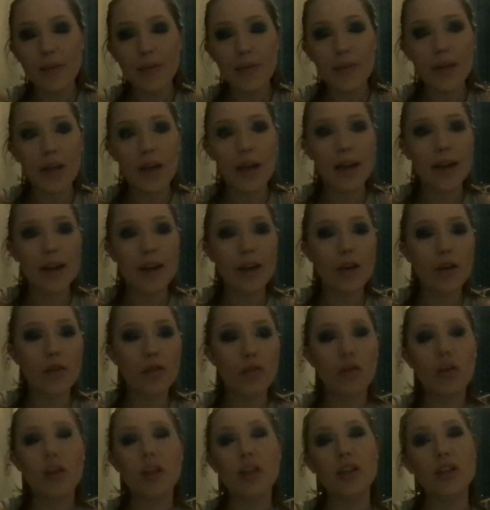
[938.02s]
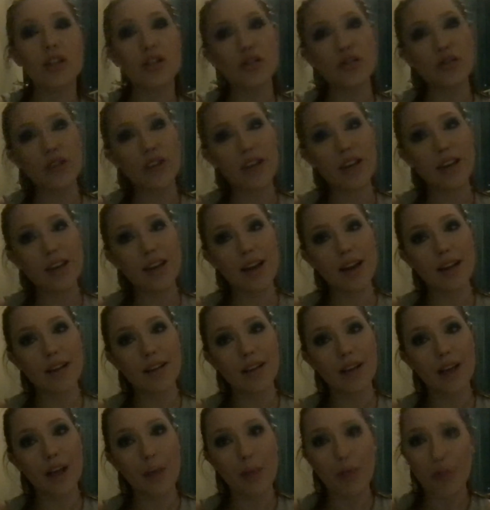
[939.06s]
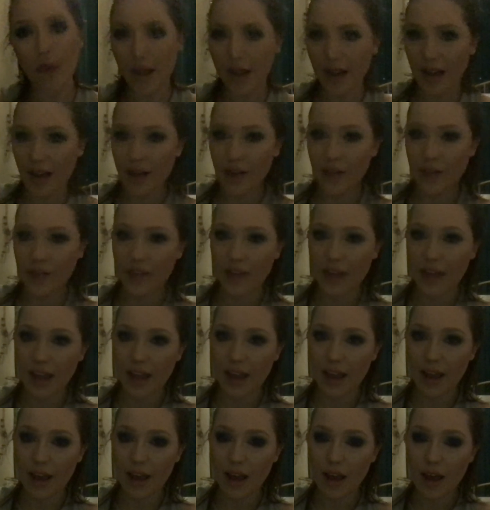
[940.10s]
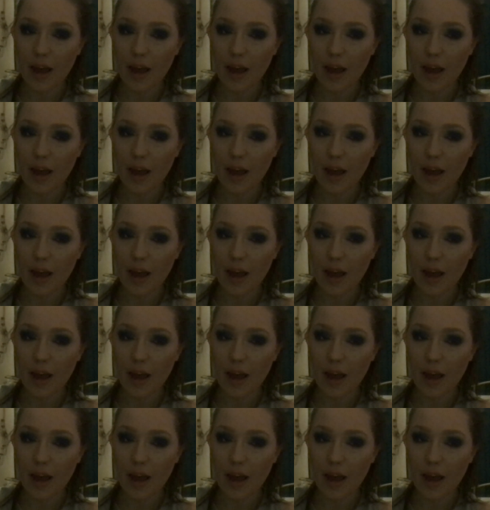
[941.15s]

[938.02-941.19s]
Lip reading: like crossing the street at nighttime, that kind of thing,